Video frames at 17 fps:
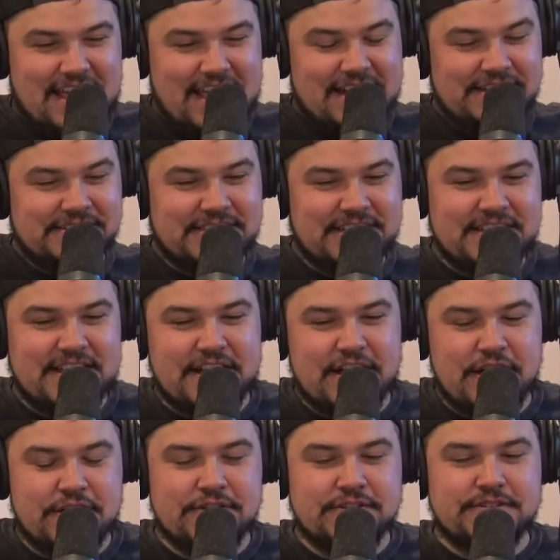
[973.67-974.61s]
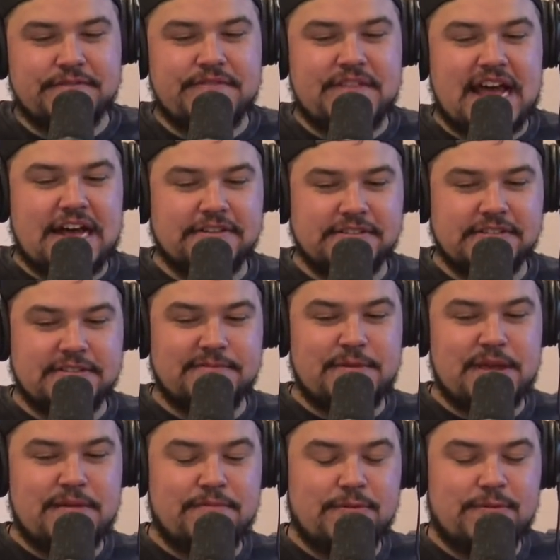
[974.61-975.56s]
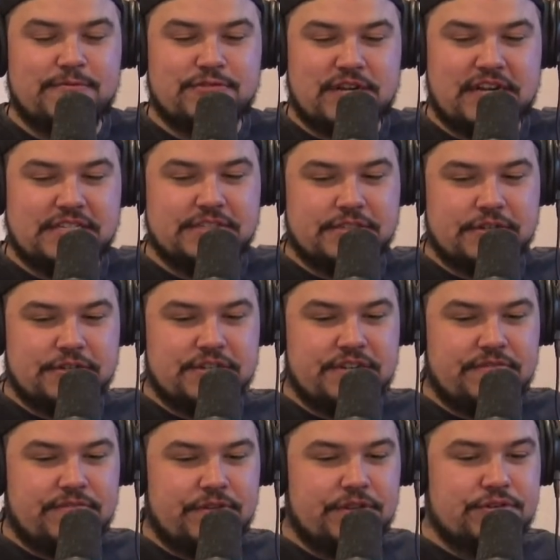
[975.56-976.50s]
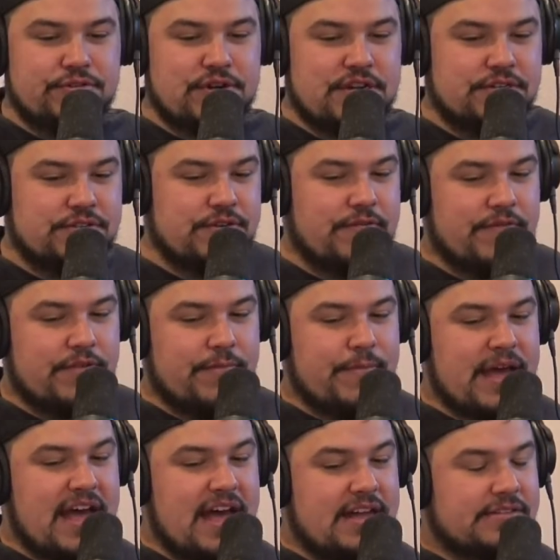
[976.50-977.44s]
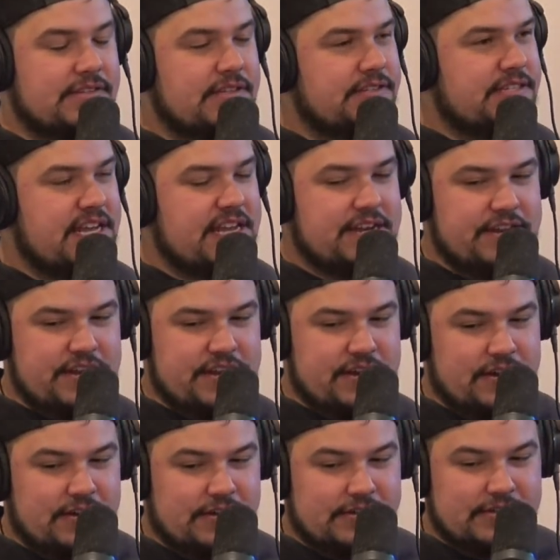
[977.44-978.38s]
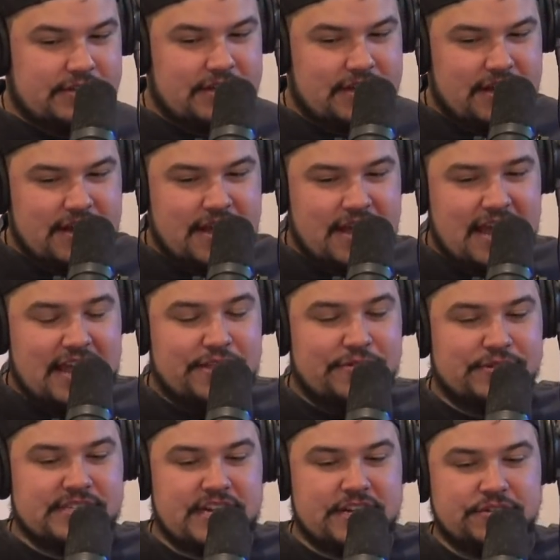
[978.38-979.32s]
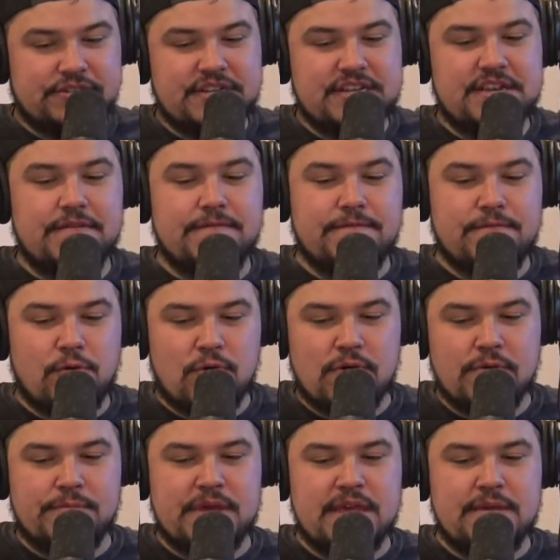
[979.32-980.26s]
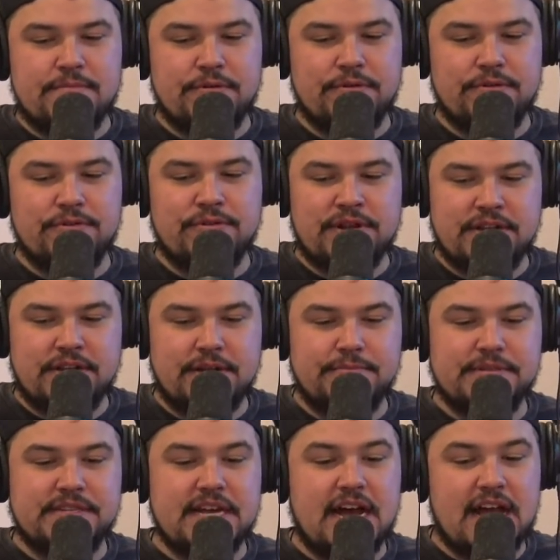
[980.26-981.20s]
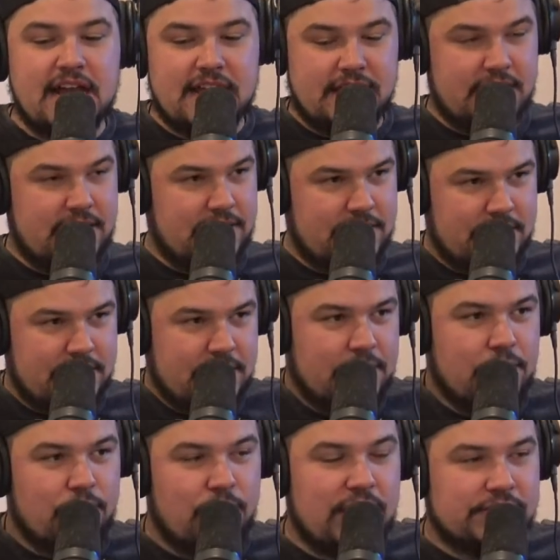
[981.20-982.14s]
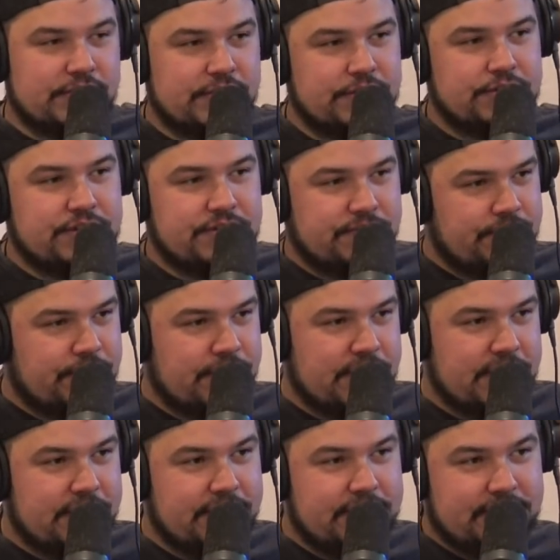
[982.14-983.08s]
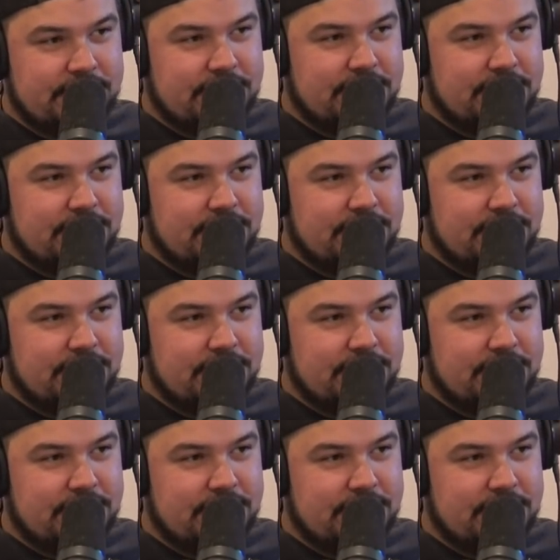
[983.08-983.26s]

And he said that hundreds of thousands of people have tried searching for the treasure over the past 10 years. And there was actually 4 people who ended up dying while searching for it.